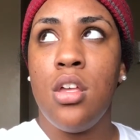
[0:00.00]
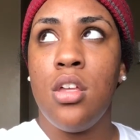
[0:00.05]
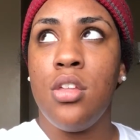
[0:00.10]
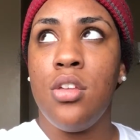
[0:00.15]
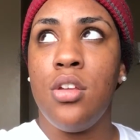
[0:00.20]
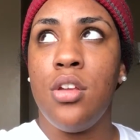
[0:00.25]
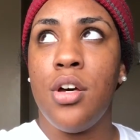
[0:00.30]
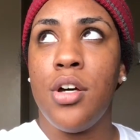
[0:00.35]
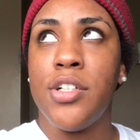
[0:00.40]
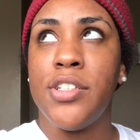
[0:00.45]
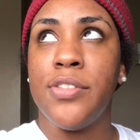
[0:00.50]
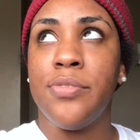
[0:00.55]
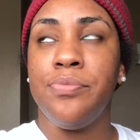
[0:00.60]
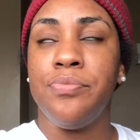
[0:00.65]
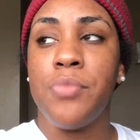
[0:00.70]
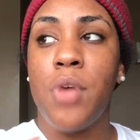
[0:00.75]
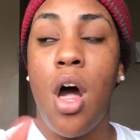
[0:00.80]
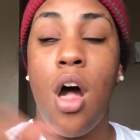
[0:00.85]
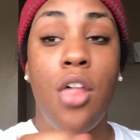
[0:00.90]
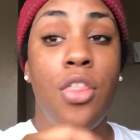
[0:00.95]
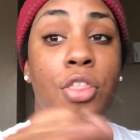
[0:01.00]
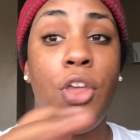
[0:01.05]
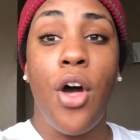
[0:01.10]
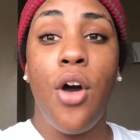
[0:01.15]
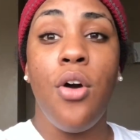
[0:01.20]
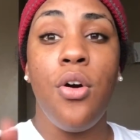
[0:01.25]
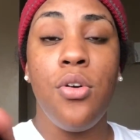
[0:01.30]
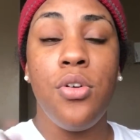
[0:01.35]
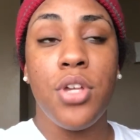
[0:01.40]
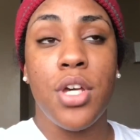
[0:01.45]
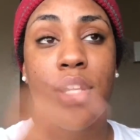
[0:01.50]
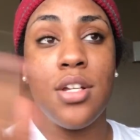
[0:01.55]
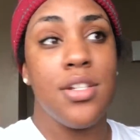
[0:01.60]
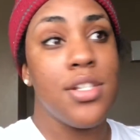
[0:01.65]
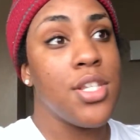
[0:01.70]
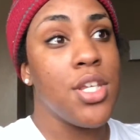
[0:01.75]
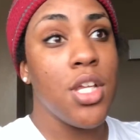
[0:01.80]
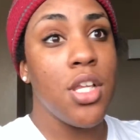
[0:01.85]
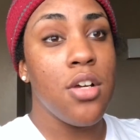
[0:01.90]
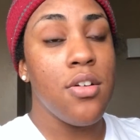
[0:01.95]
you know, although
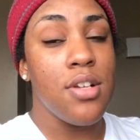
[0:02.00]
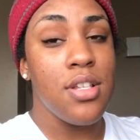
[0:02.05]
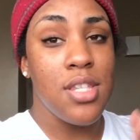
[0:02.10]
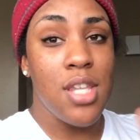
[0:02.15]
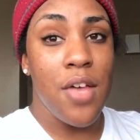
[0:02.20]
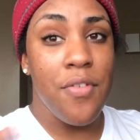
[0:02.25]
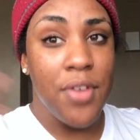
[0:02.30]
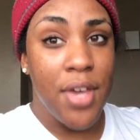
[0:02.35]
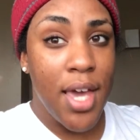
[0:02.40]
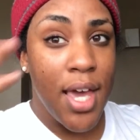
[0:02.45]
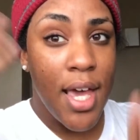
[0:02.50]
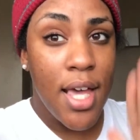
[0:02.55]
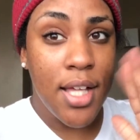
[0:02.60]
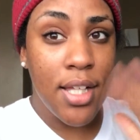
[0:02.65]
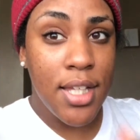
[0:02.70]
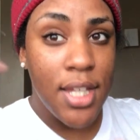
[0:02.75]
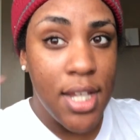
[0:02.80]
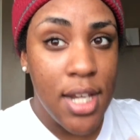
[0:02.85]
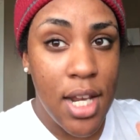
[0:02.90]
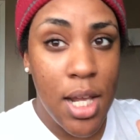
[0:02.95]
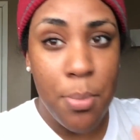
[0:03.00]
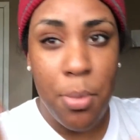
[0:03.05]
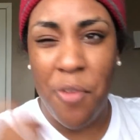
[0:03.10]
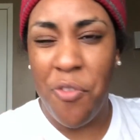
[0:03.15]
concealer and stuff can clean it up,